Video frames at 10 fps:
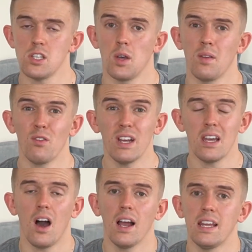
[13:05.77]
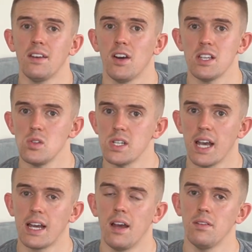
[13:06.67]
So I really highly advise you
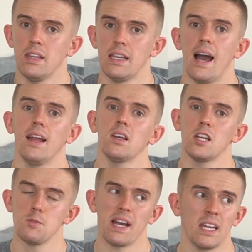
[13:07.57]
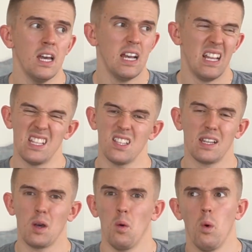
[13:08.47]
check out the hand luggage bag. It's
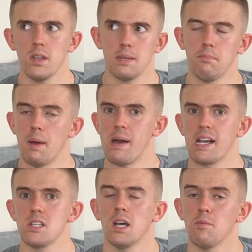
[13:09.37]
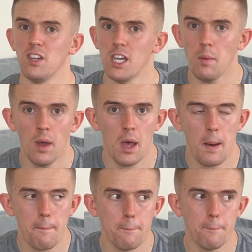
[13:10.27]
like a what's in my bag type video,
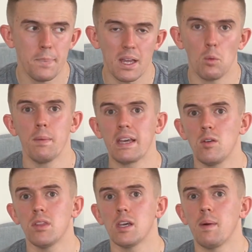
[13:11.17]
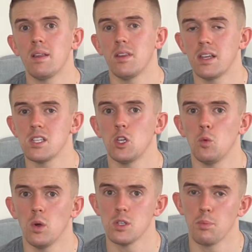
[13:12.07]
but that will make you think about the things that you
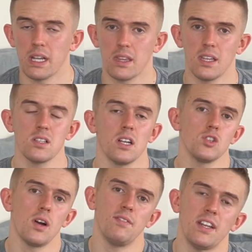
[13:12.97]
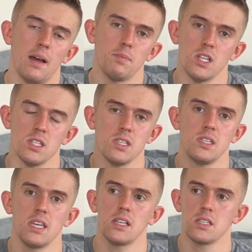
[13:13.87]
want to bring. Things like travel adapters,
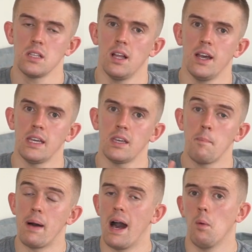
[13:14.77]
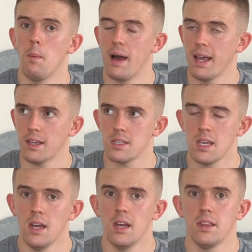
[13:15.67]
things like power banks,
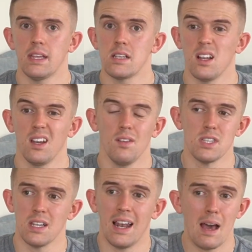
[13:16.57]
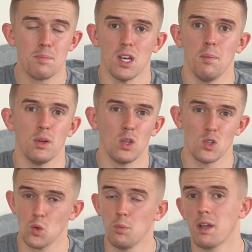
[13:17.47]
things like obviously a laptop, but your
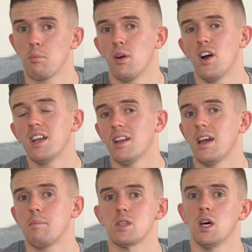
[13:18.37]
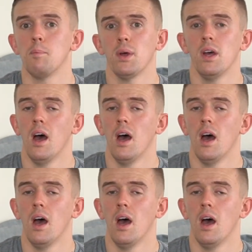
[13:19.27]
school might provide a laptop.